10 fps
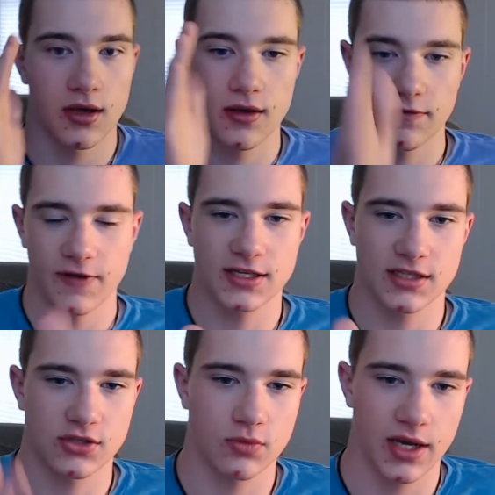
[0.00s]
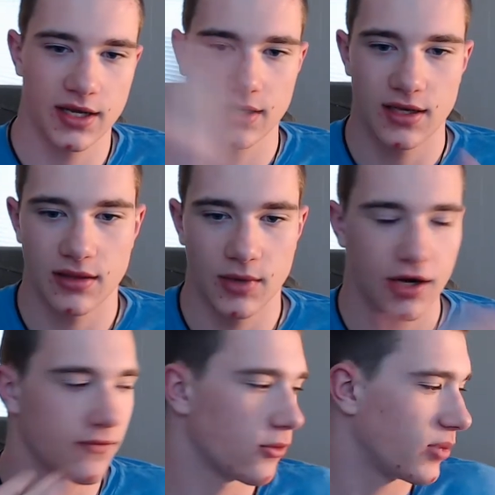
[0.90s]
face this way and the
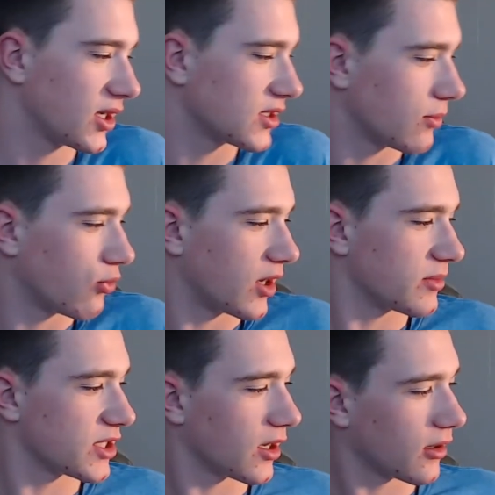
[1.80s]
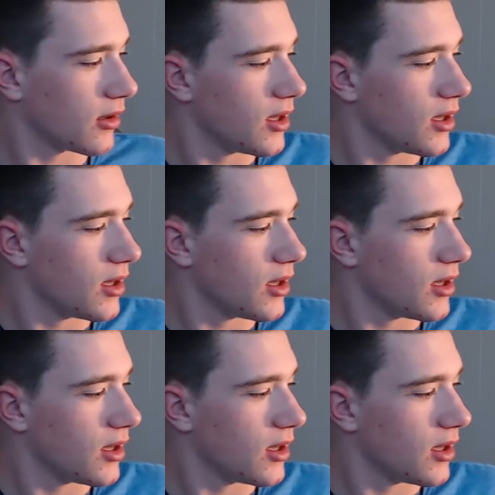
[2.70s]
microphone picks up what I'm saying.